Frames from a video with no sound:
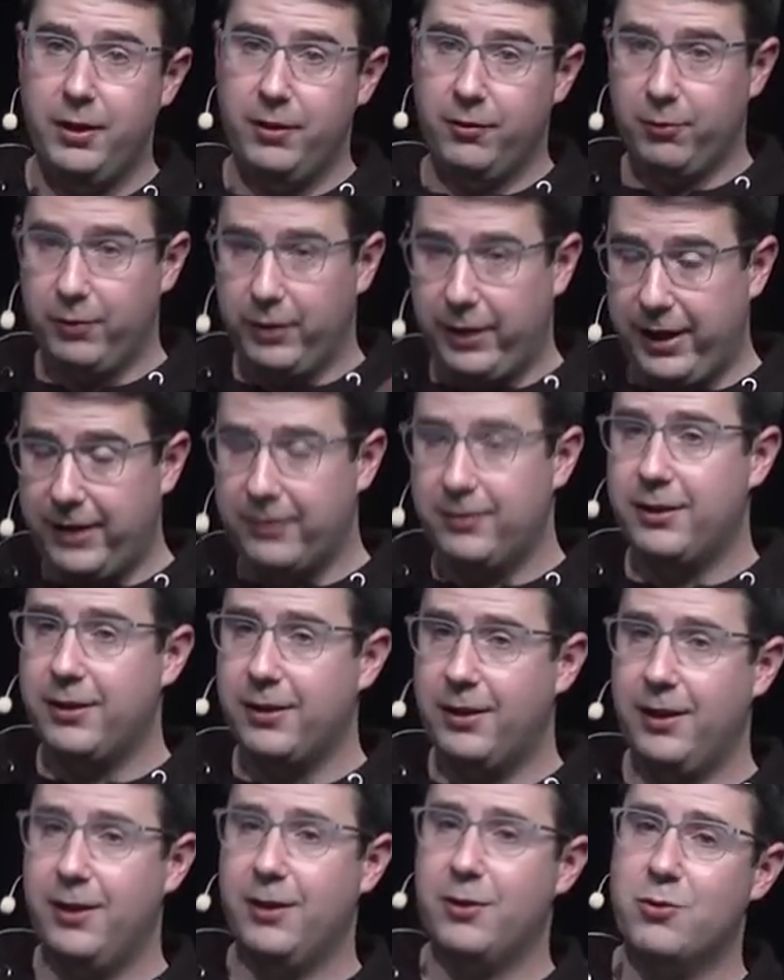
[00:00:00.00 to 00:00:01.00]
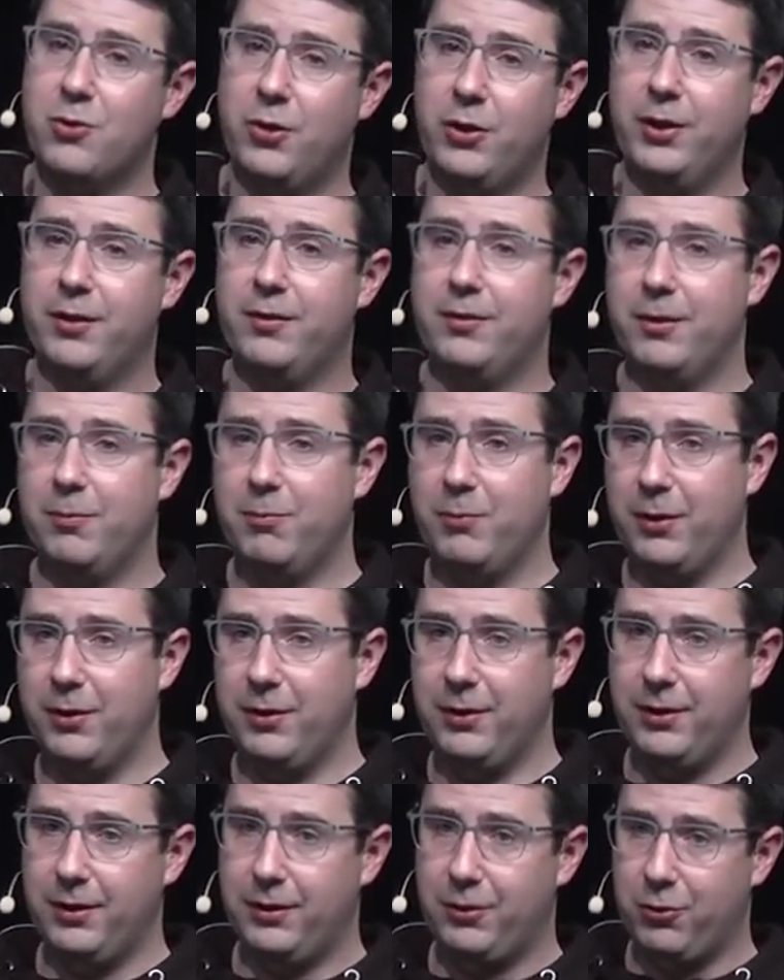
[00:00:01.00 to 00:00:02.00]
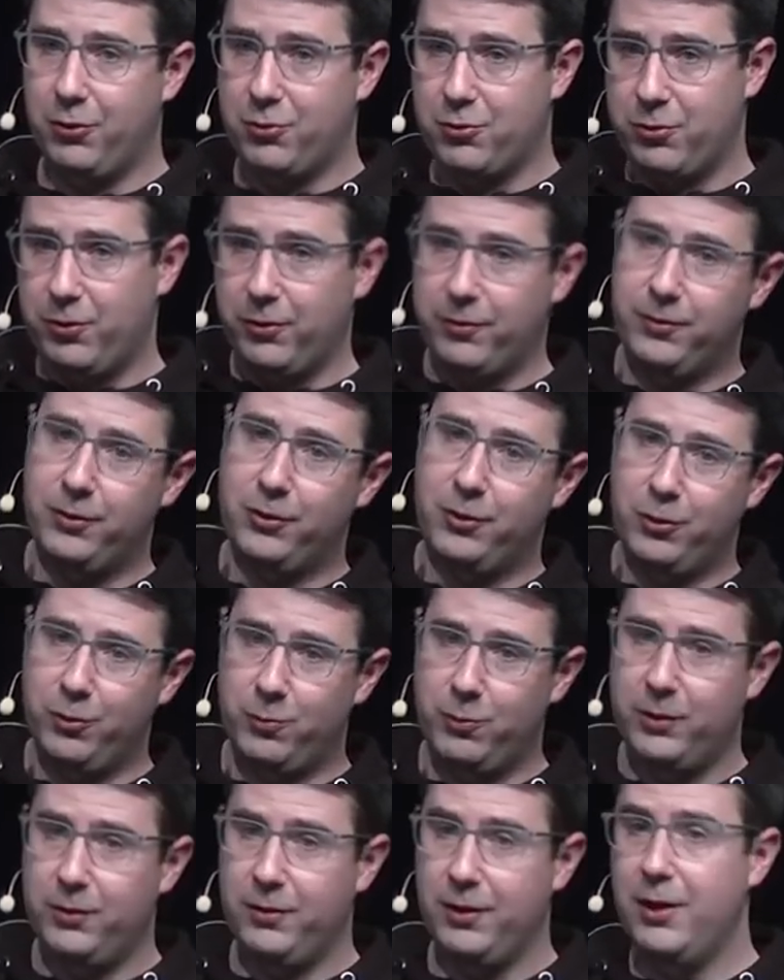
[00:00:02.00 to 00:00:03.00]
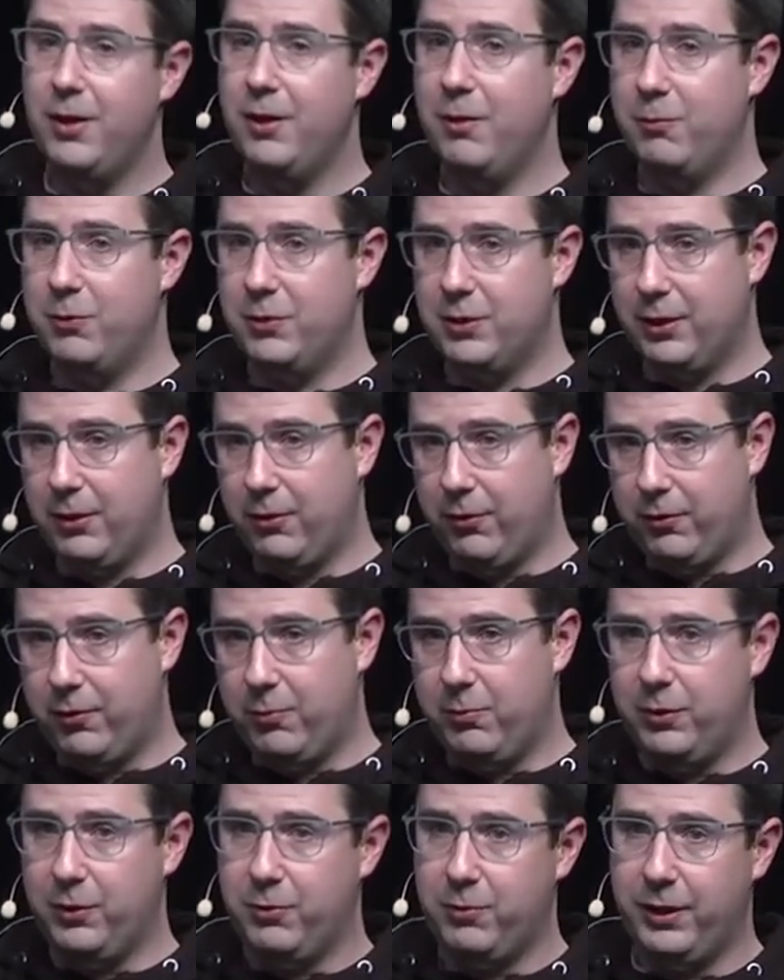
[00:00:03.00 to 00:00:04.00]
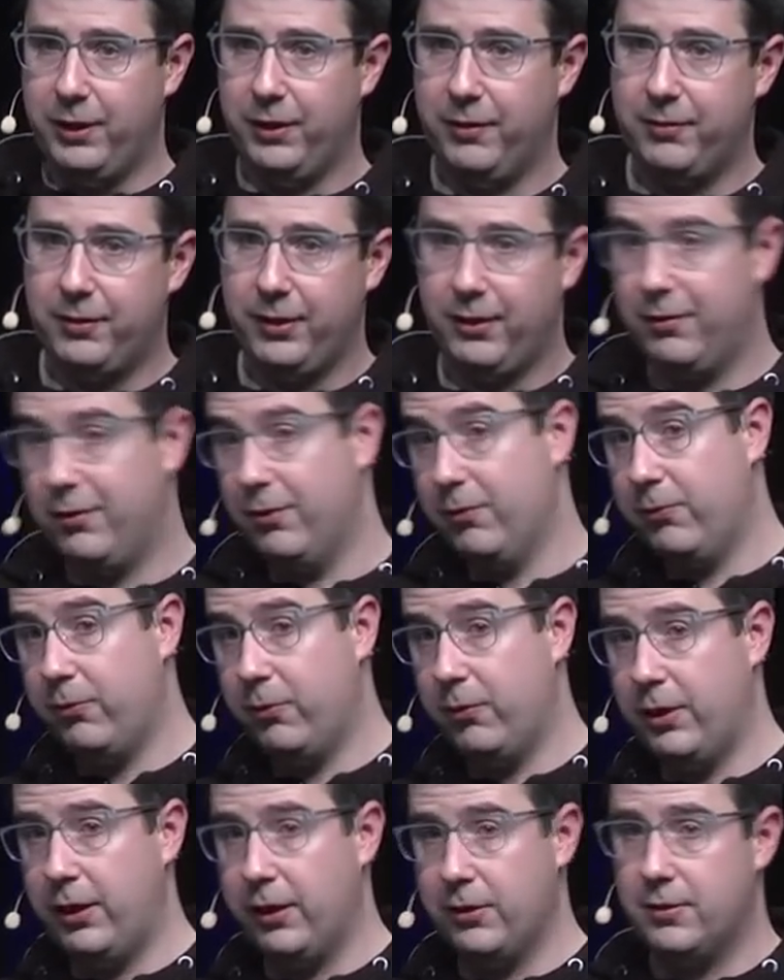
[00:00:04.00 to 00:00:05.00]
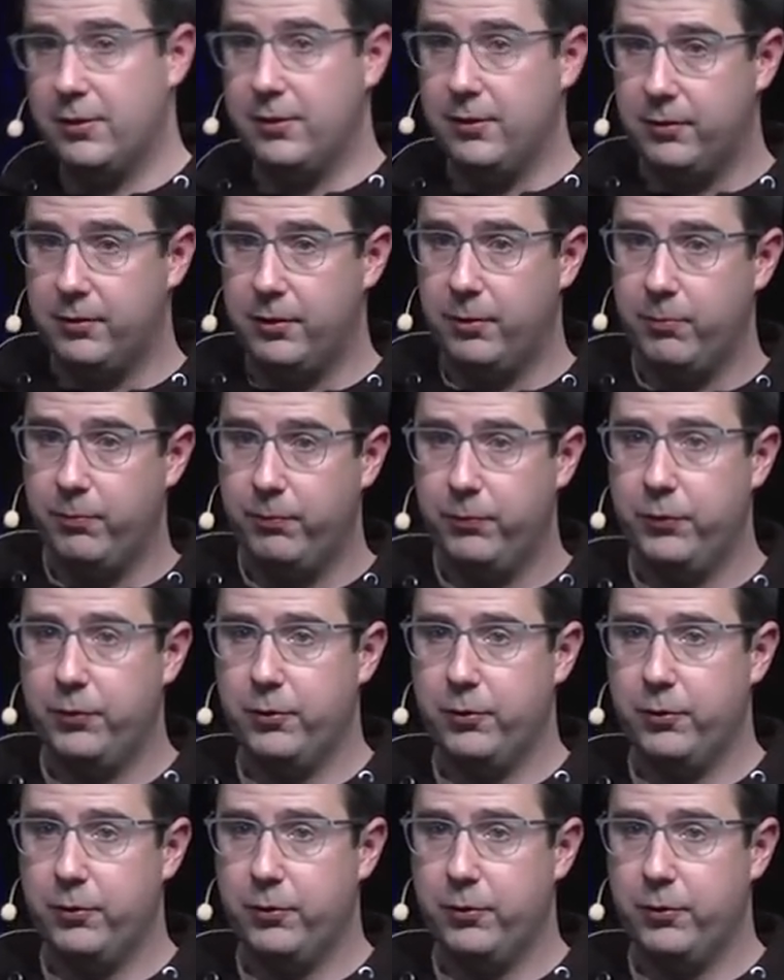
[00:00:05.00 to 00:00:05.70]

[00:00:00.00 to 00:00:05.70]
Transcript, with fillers: So the classical electronics that, that controls the qubit, which can also be quite extensive for a large system.